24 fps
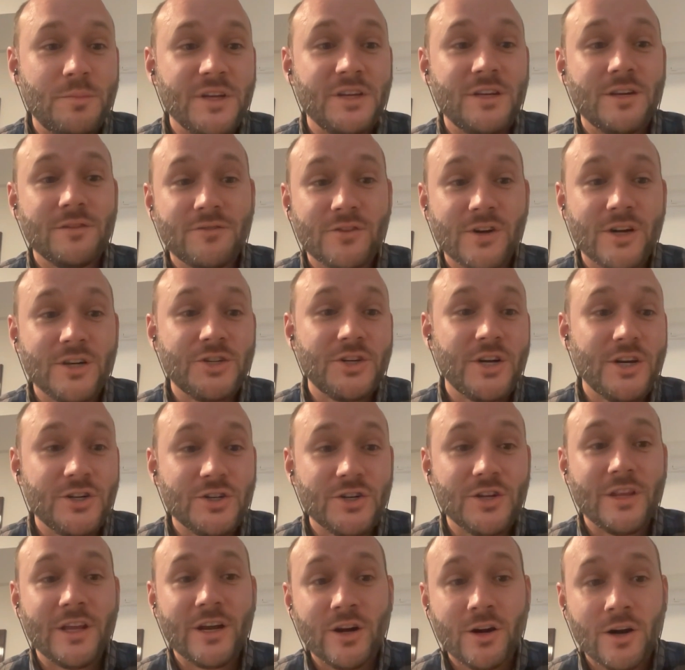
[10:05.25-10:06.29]
big
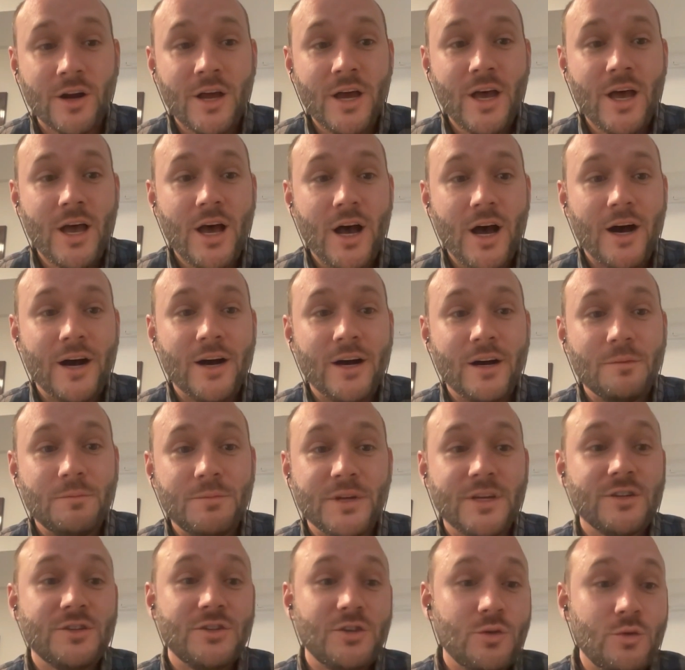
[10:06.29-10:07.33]
differentiation there,
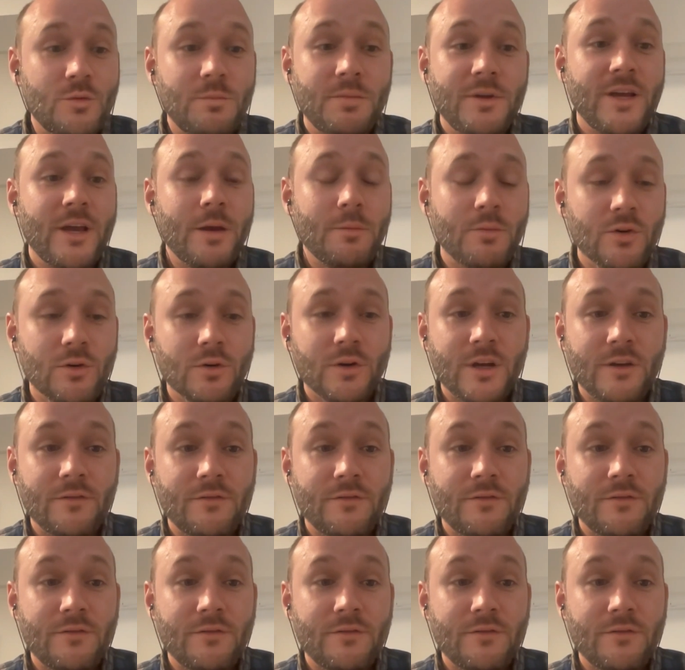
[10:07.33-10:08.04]
because you'd be able,